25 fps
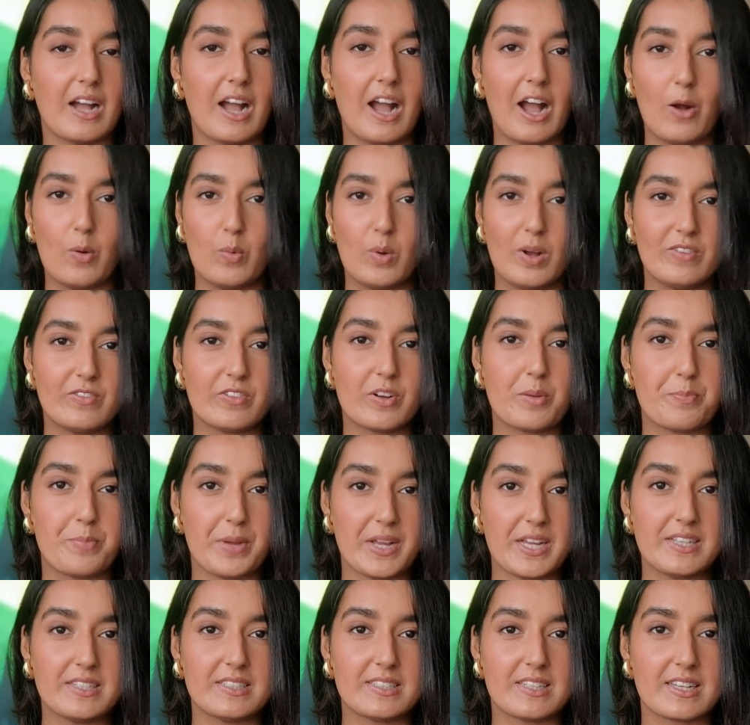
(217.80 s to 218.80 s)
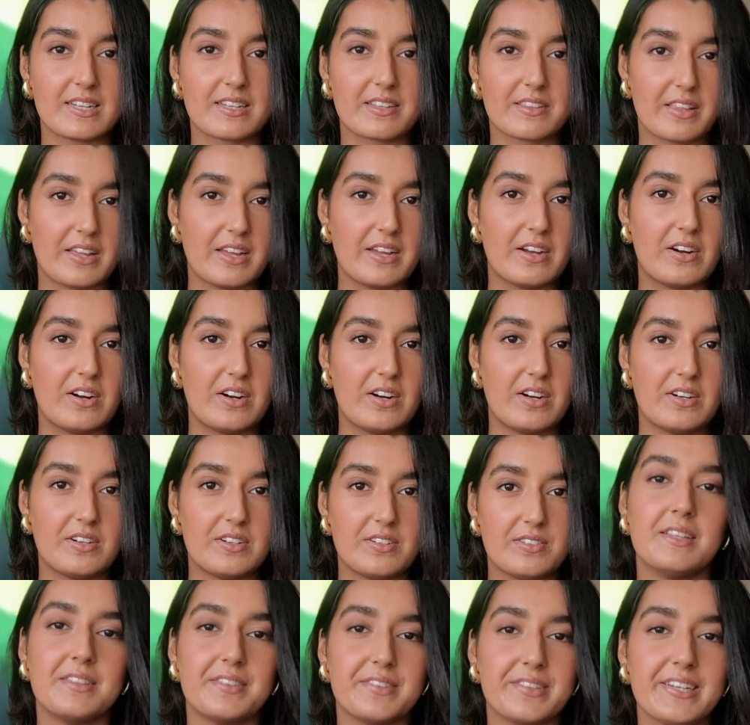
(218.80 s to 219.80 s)
however basic they are.
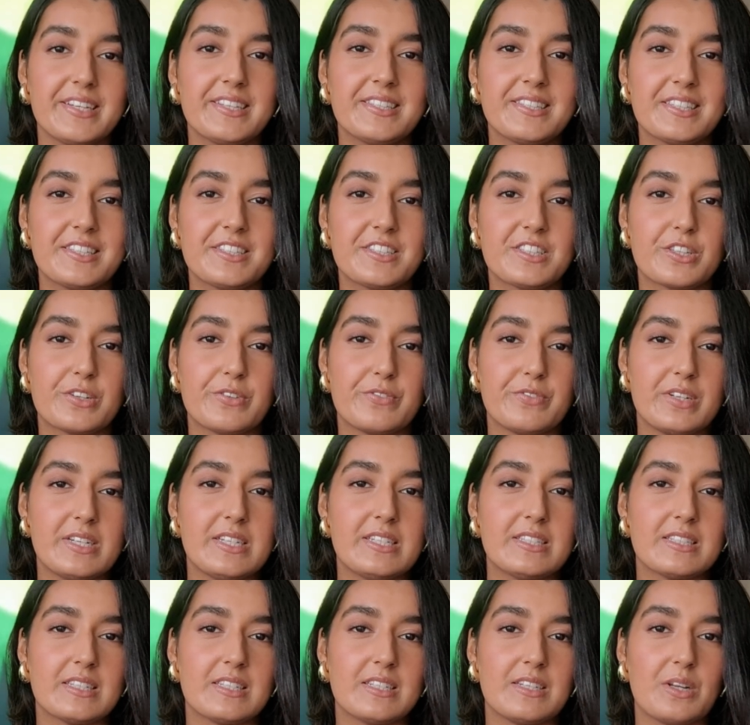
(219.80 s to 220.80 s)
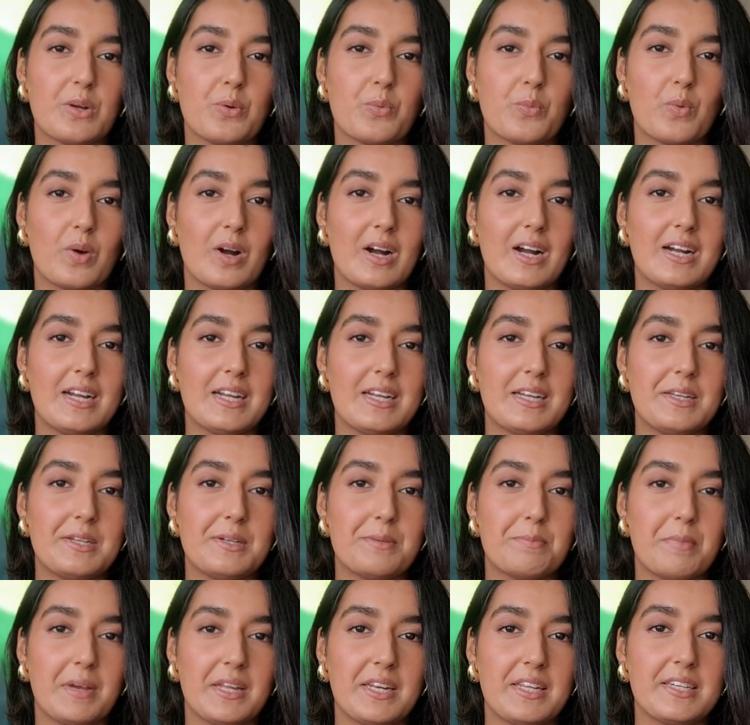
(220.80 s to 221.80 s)
This is the reason
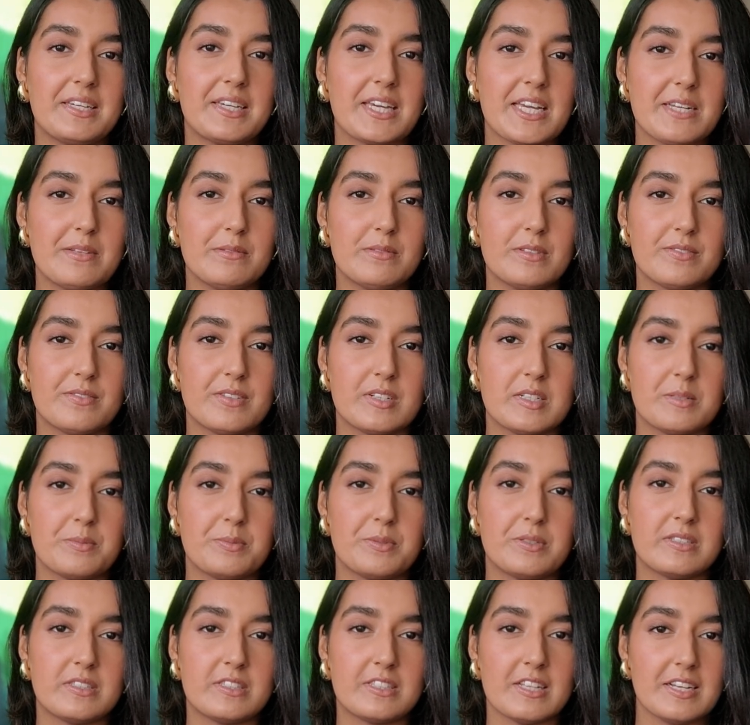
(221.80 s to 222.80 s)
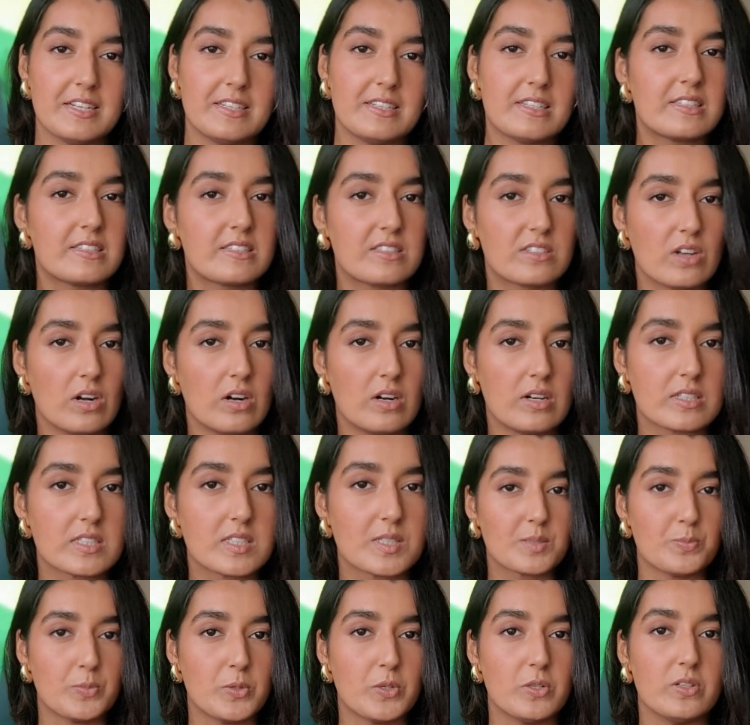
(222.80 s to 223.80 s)
why many game developers say start
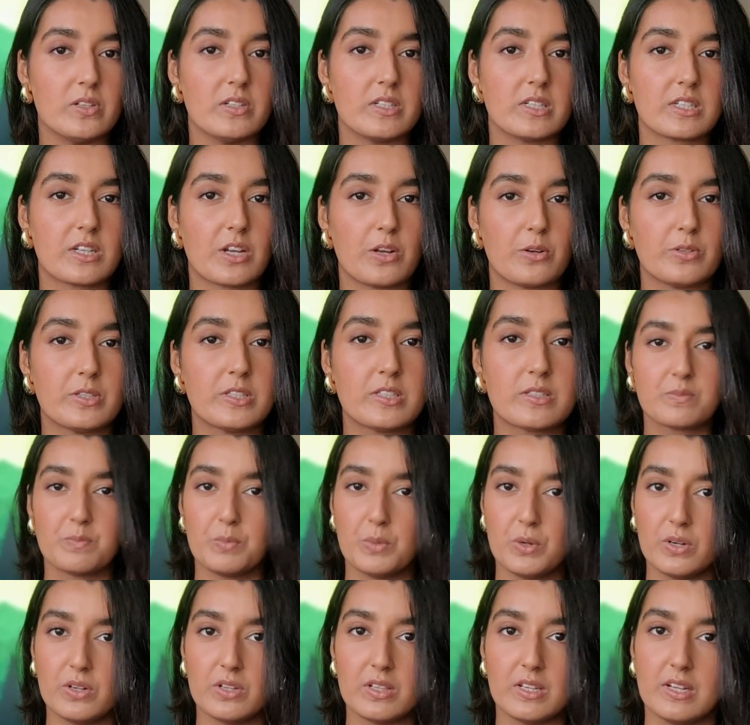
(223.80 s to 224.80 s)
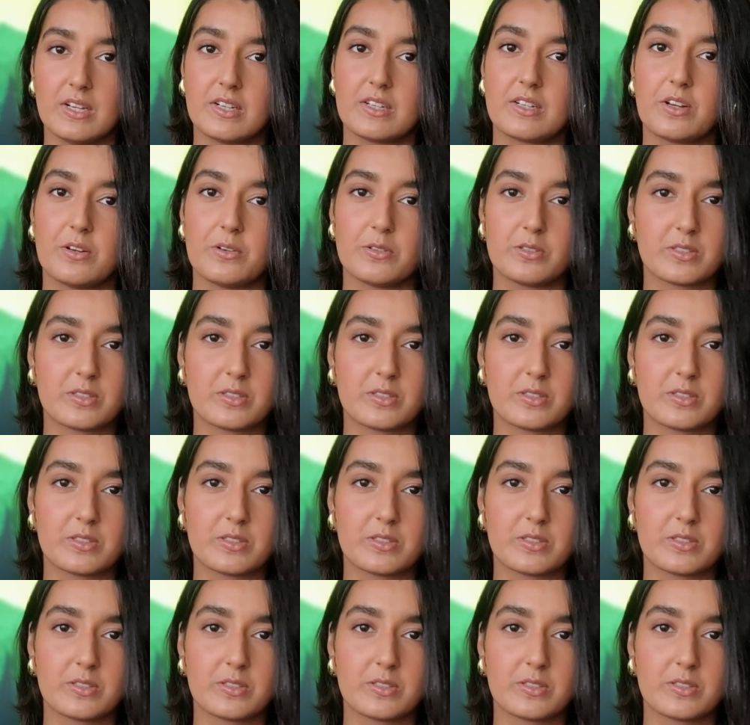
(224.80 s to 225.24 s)
small, go smaller, go